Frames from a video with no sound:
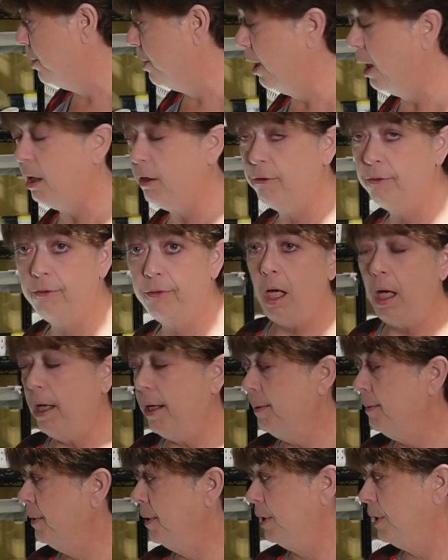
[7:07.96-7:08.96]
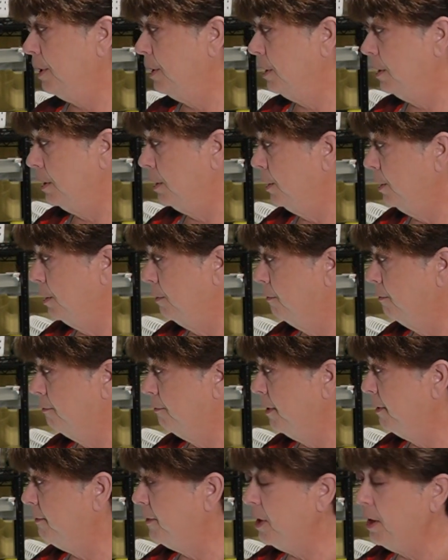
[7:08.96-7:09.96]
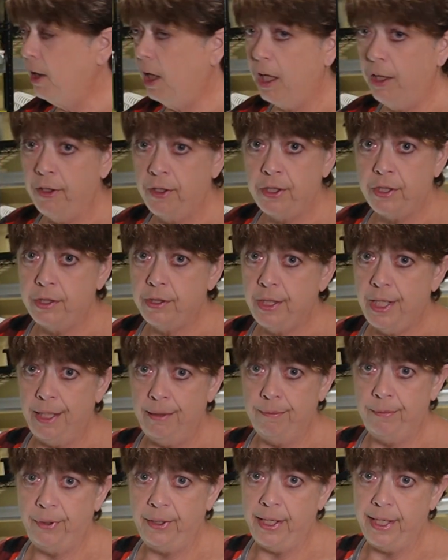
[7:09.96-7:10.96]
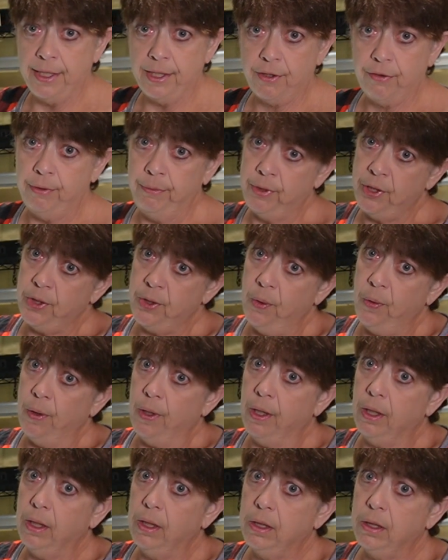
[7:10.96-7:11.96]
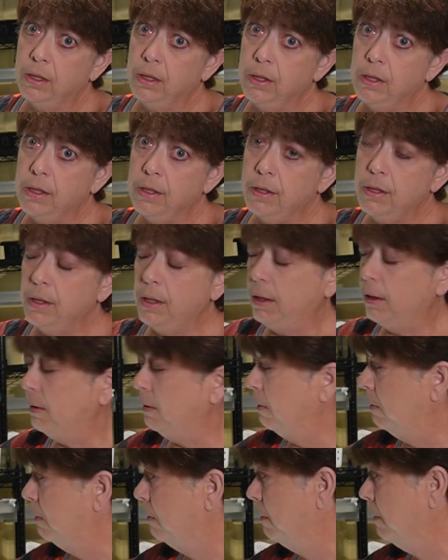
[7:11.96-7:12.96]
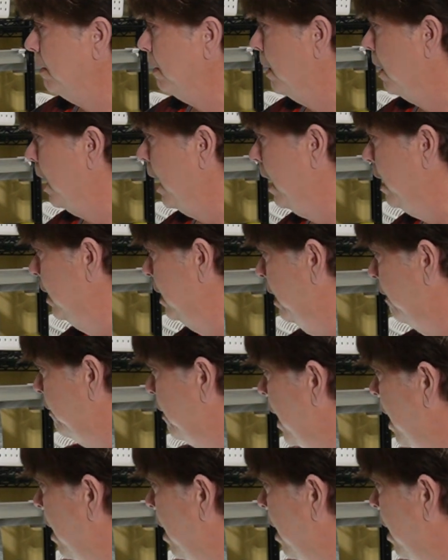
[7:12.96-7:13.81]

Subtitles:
shelf. I mean, $50, 10 plants from the store. So, and I've